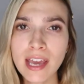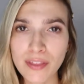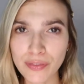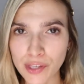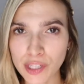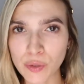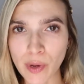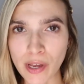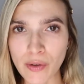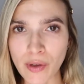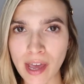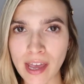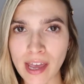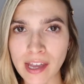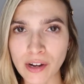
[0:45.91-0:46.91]
This way you
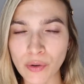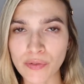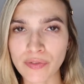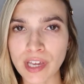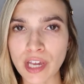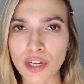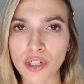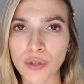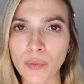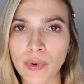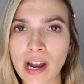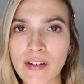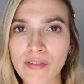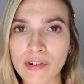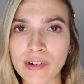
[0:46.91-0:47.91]
get a notification
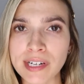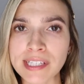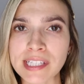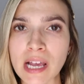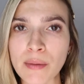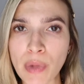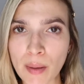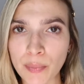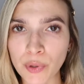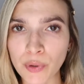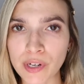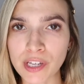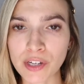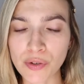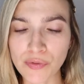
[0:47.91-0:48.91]
whenever it is I'm
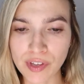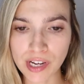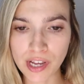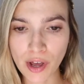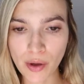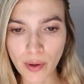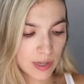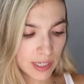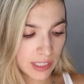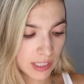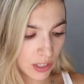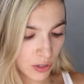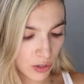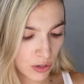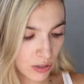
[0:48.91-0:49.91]
uploading a new video. You need
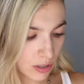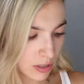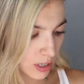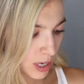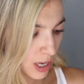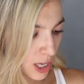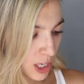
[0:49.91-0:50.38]
scissors.